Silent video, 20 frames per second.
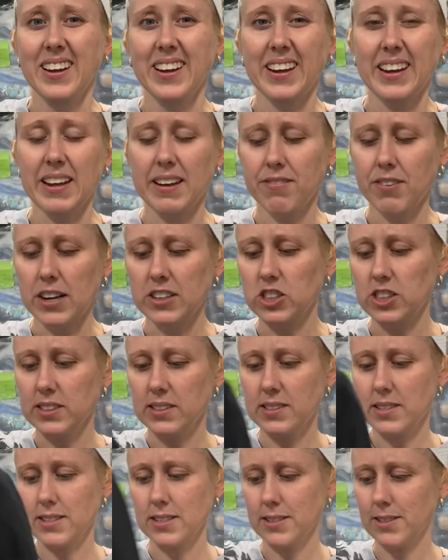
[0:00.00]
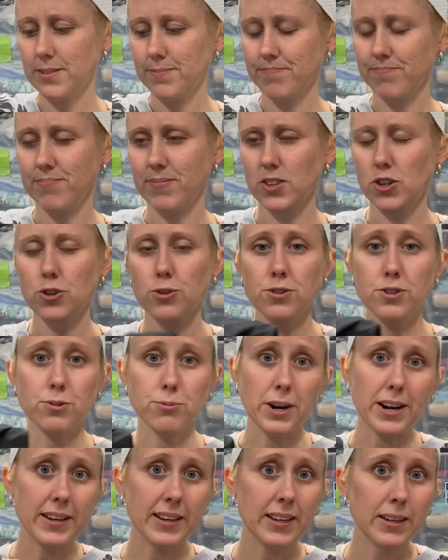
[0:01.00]
if I just use the
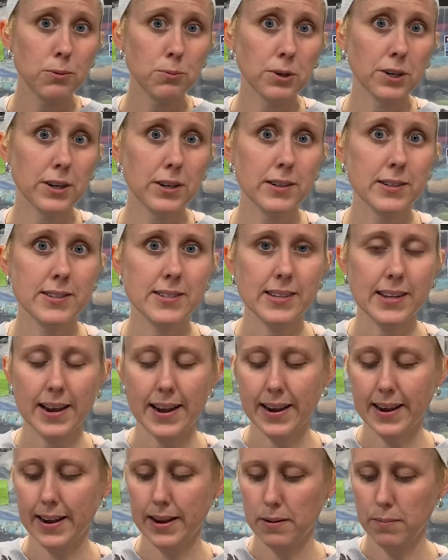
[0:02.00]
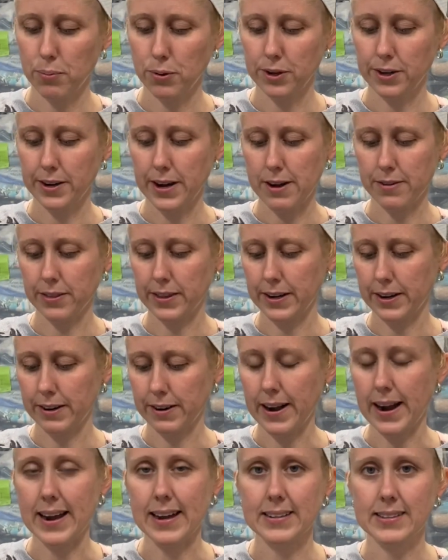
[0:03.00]
right keywords and put it out there
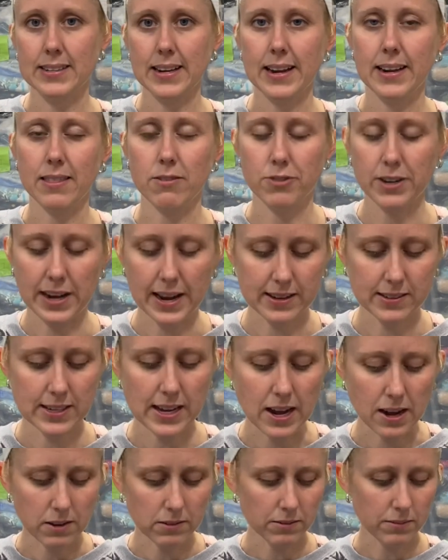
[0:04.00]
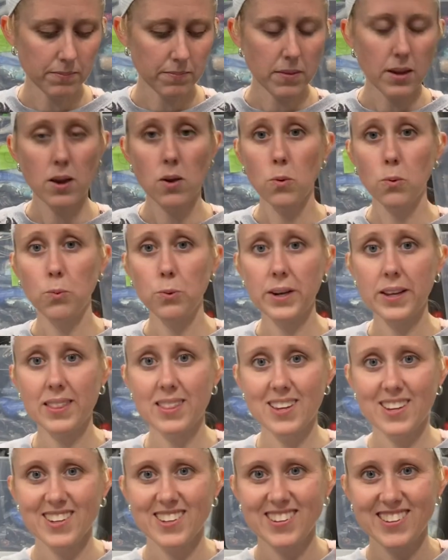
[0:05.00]
as a 3XL
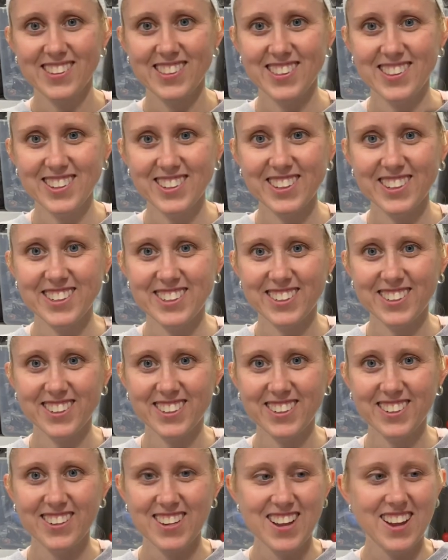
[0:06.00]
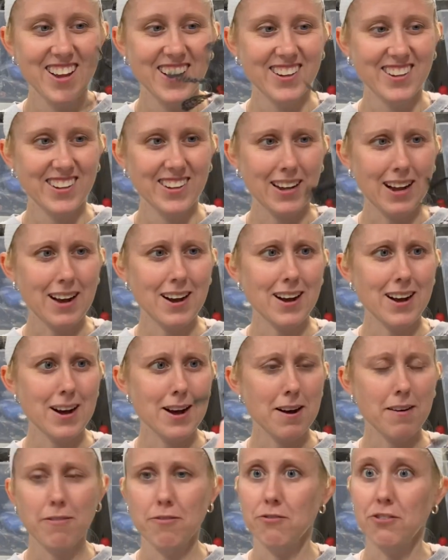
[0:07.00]
with the little
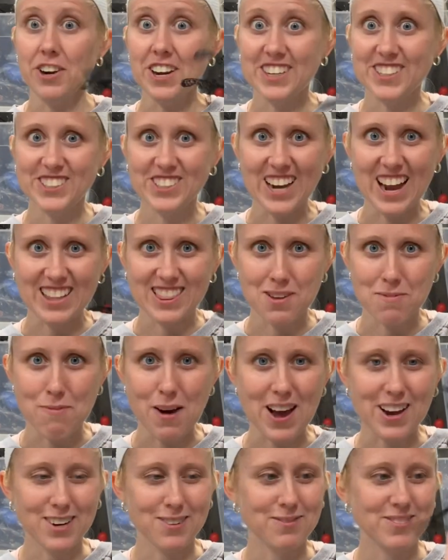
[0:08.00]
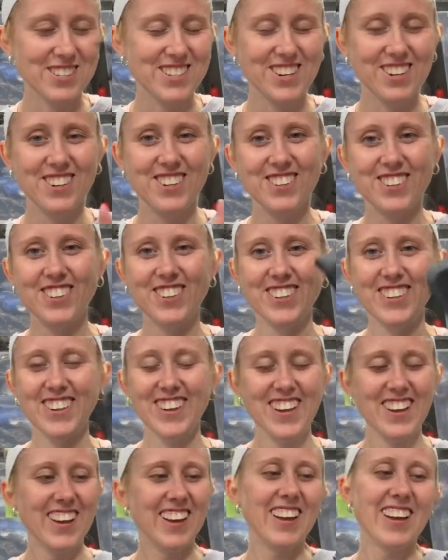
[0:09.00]
fringe at the bottom. So
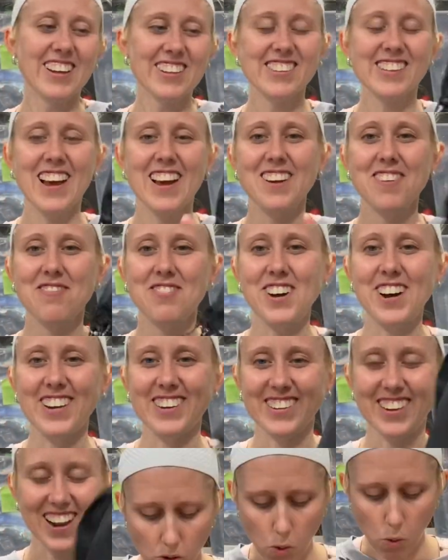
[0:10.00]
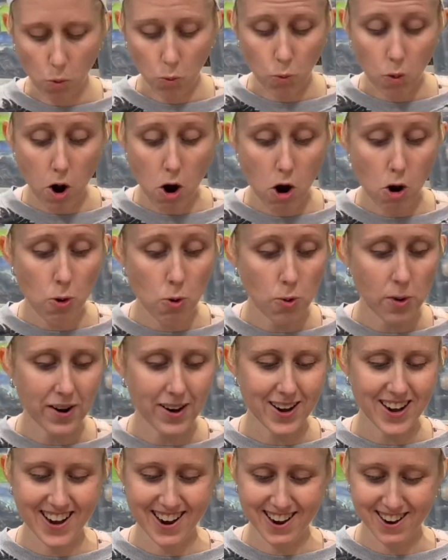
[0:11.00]
it's kind of fun.
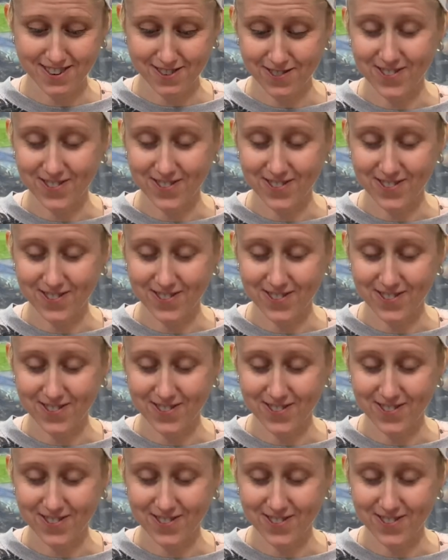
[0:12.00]
Whoa,